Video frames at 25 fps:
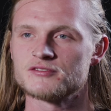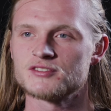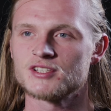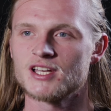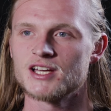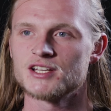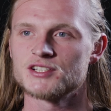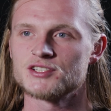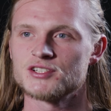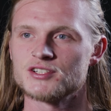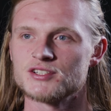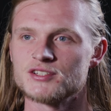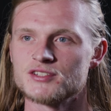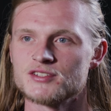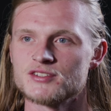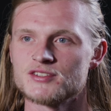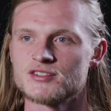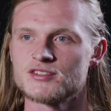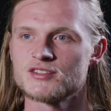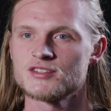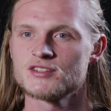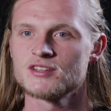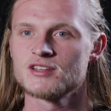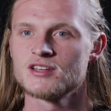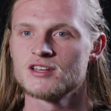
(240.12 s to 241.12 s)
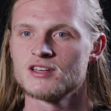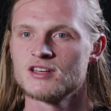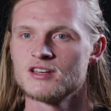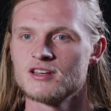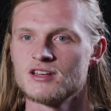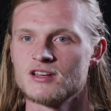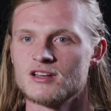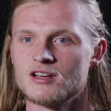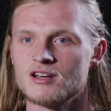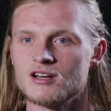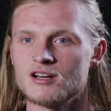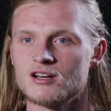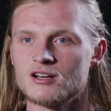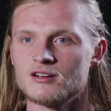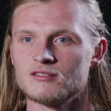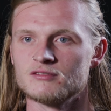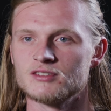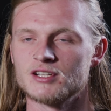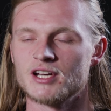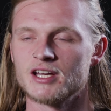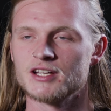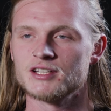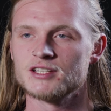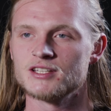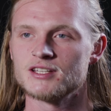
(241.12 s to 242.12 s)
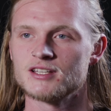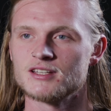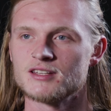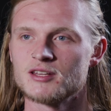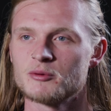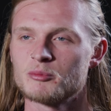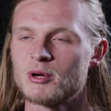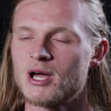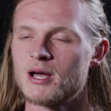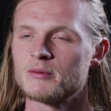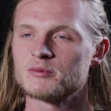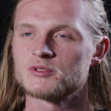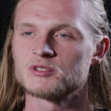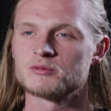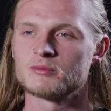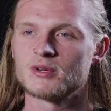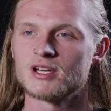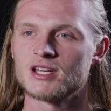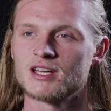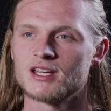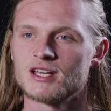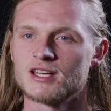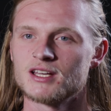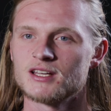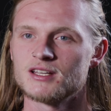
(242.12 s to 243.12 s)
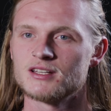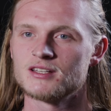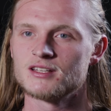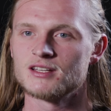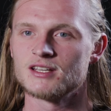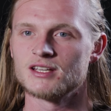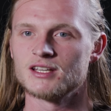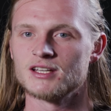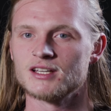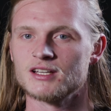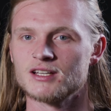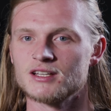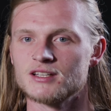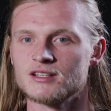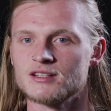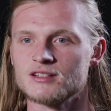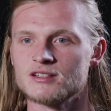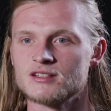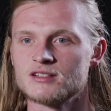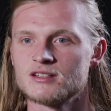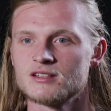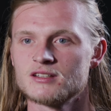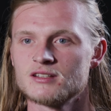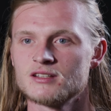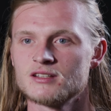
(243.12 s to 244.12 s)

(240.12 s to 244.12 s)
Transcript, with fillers: of sketches of an idea that pops in my head and